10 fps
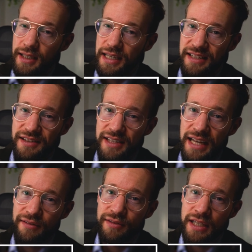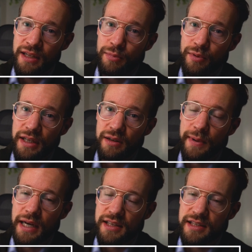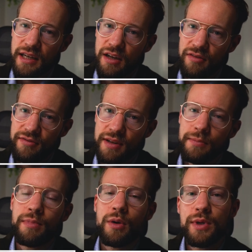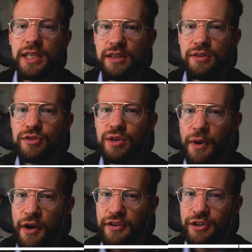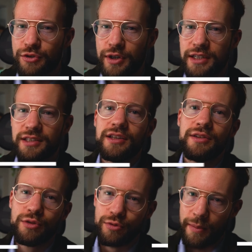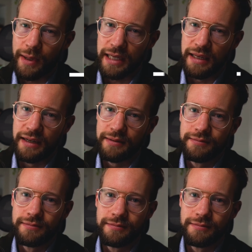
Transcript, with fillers: It doesn't have an in operator by itself, but we can use some other tricks to replicate it.